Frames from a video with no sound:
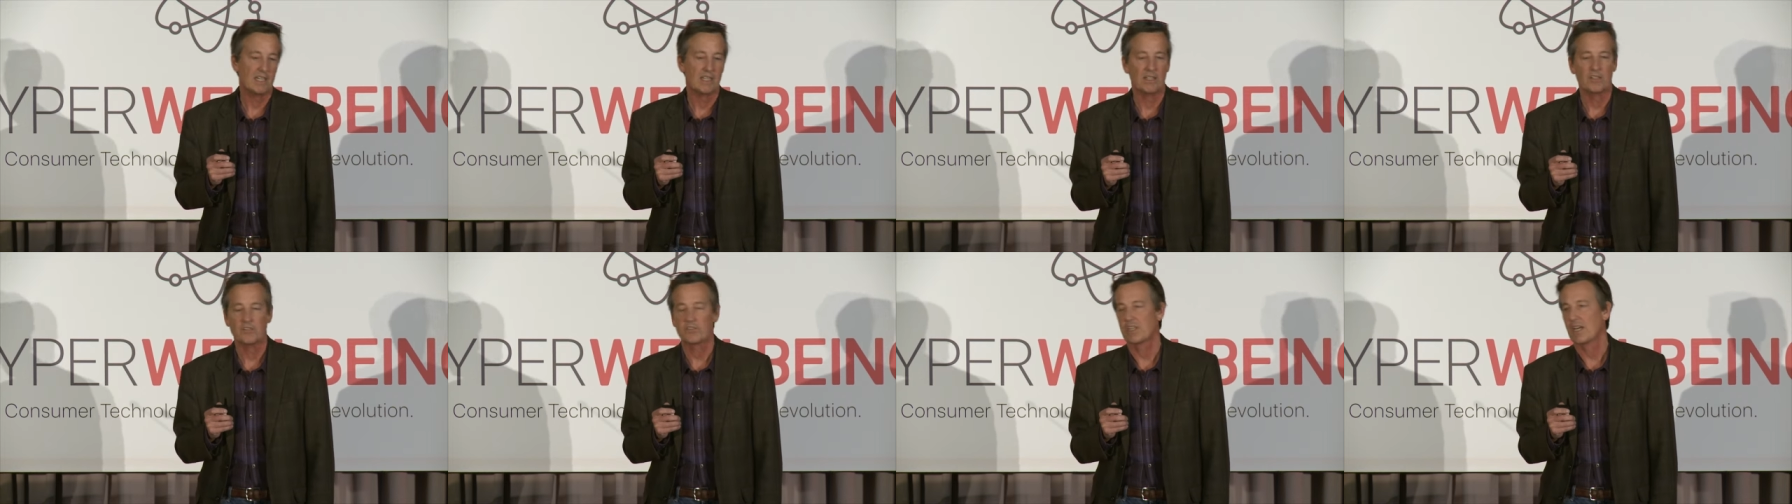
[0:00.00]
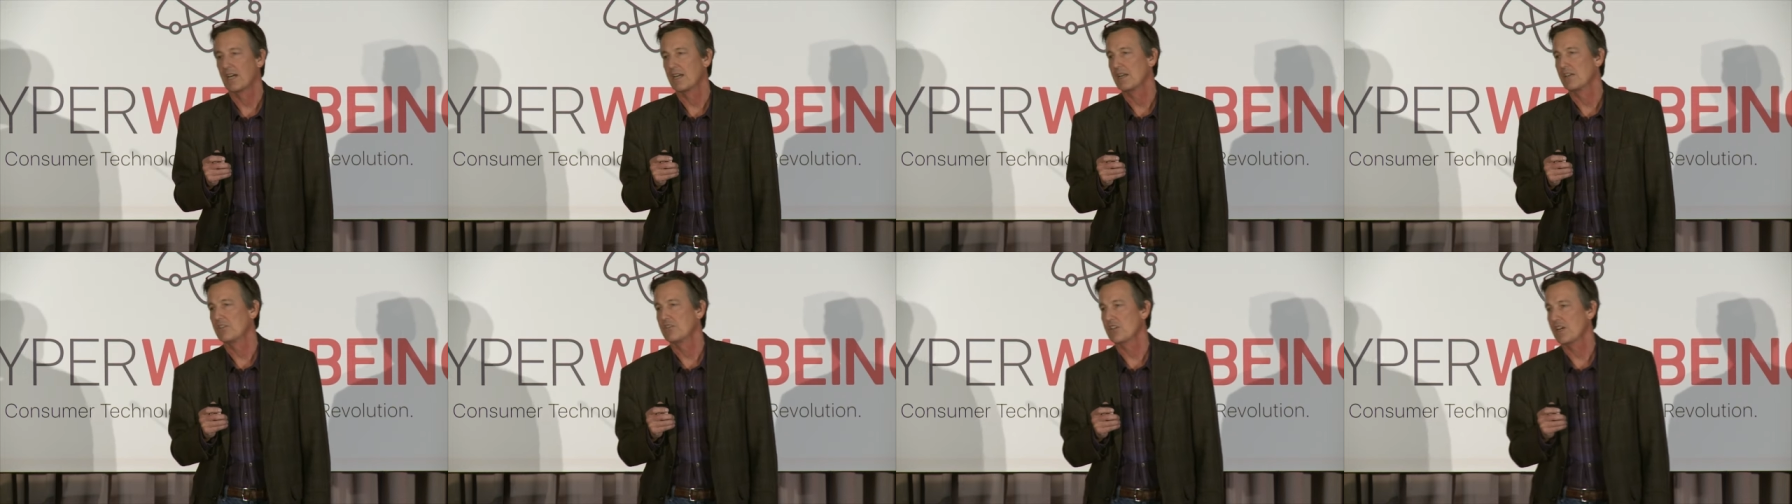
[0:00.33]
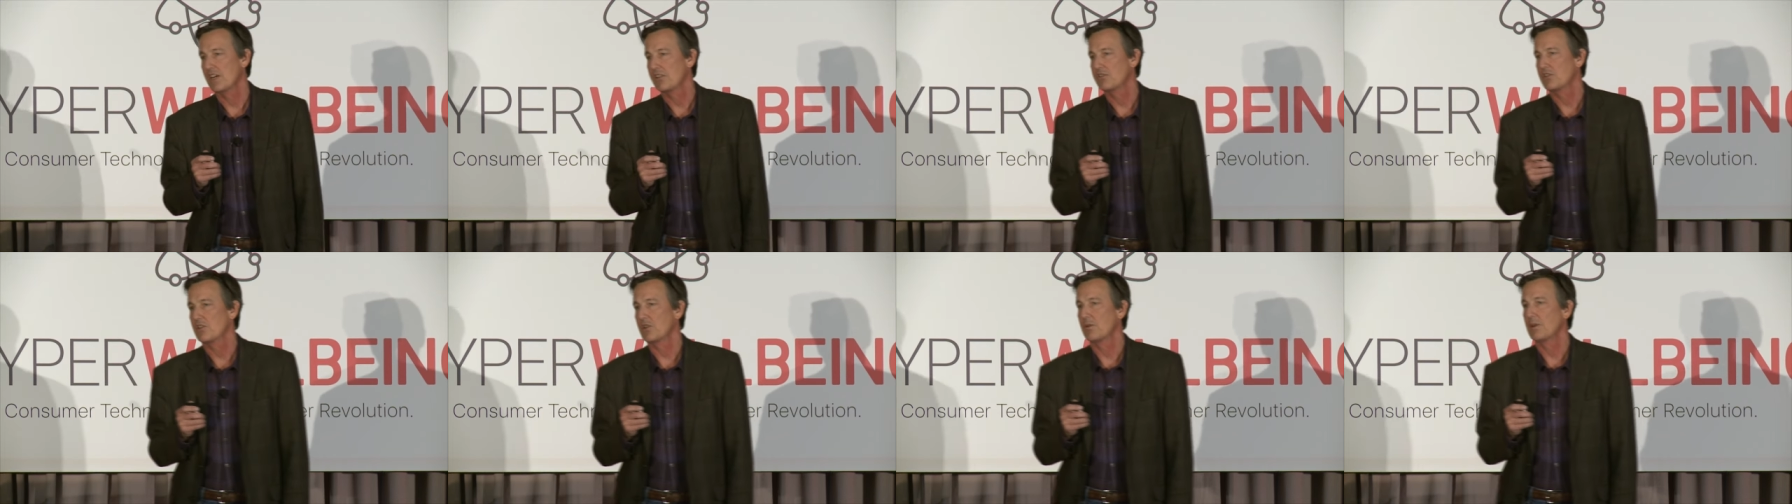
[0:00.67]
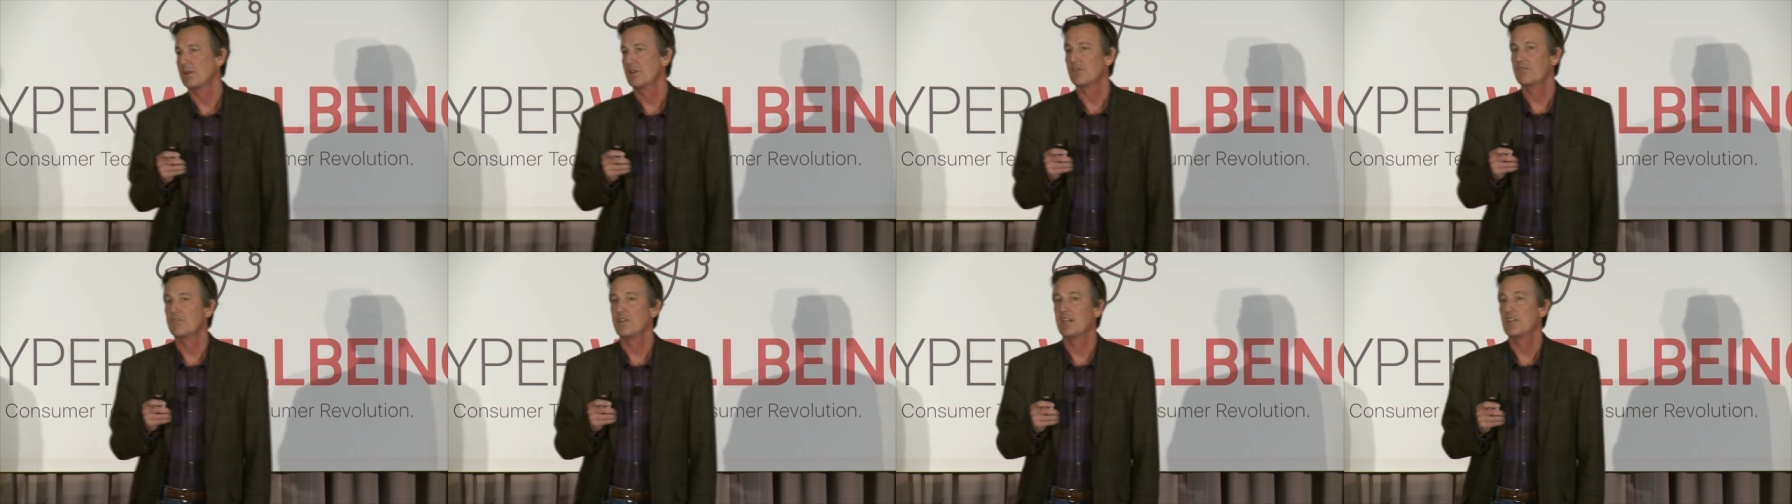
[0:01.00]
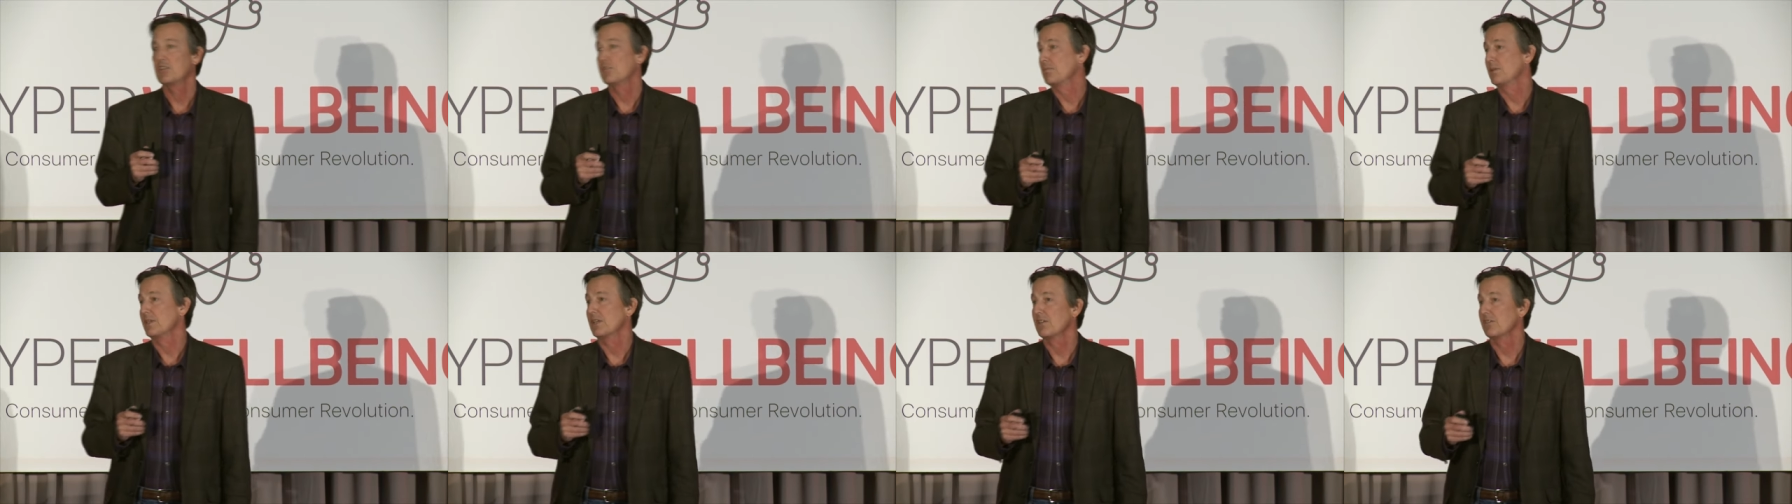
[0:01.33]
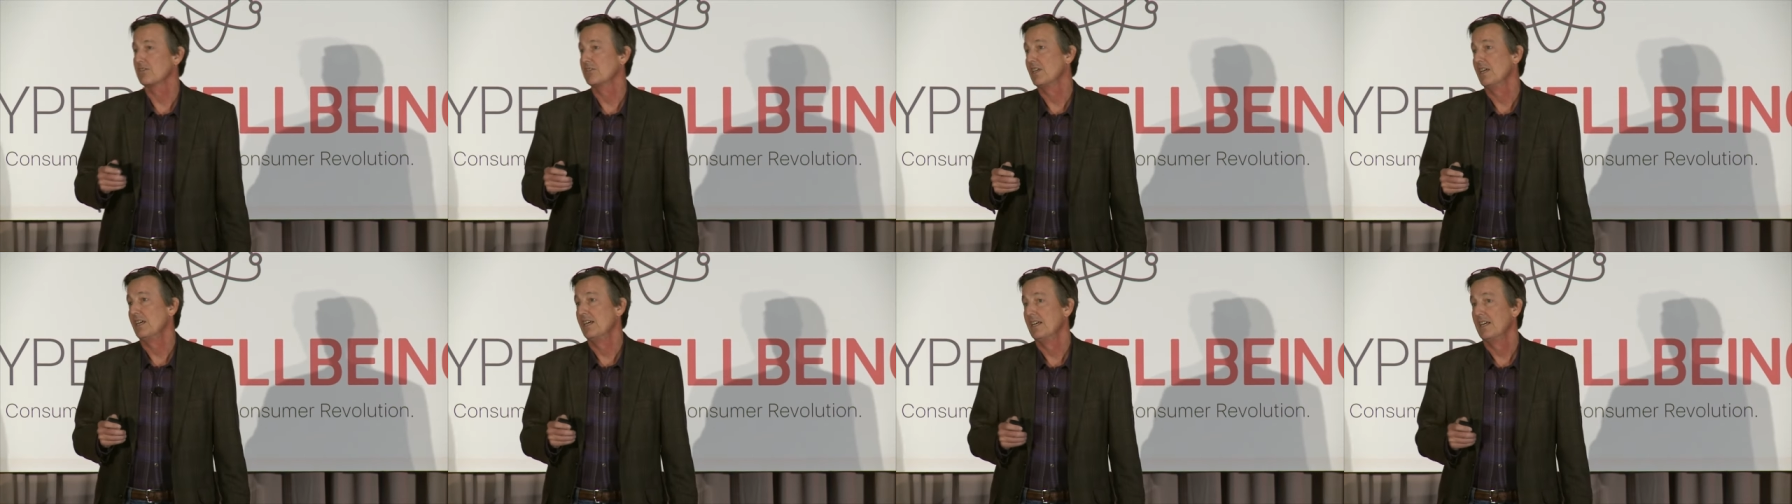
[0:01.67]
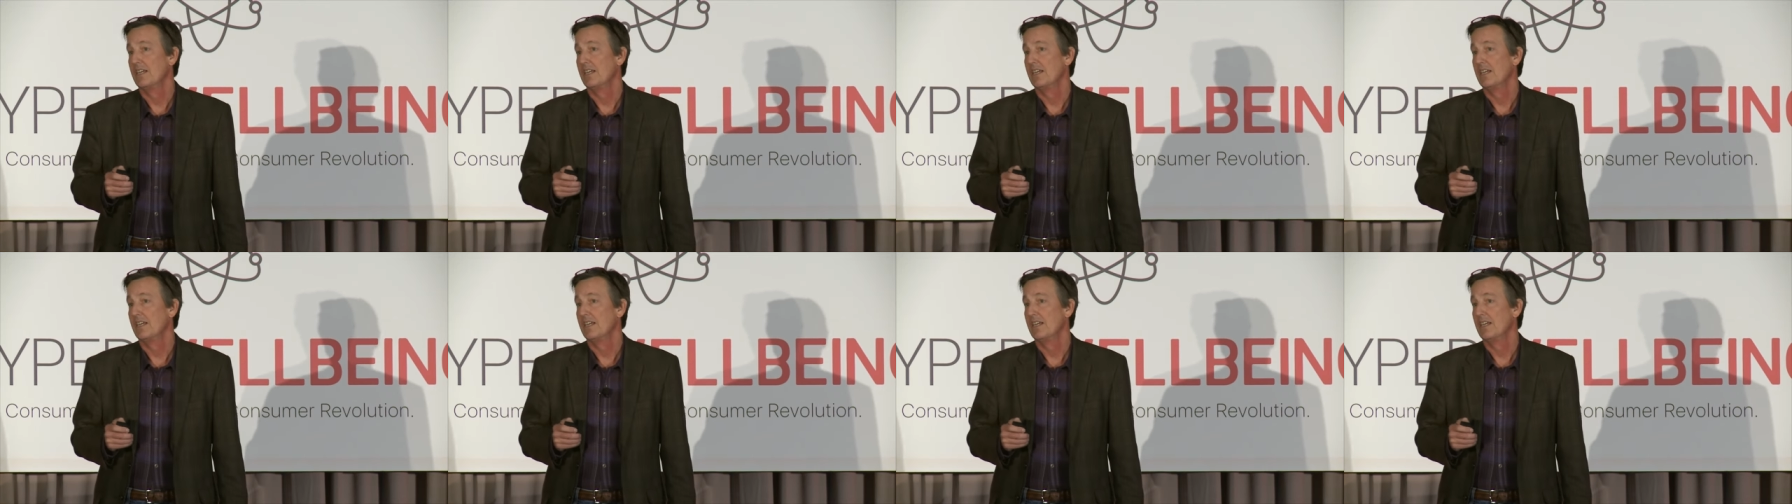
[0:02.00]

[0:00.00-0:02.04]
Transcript: and it's got a gesture interface because,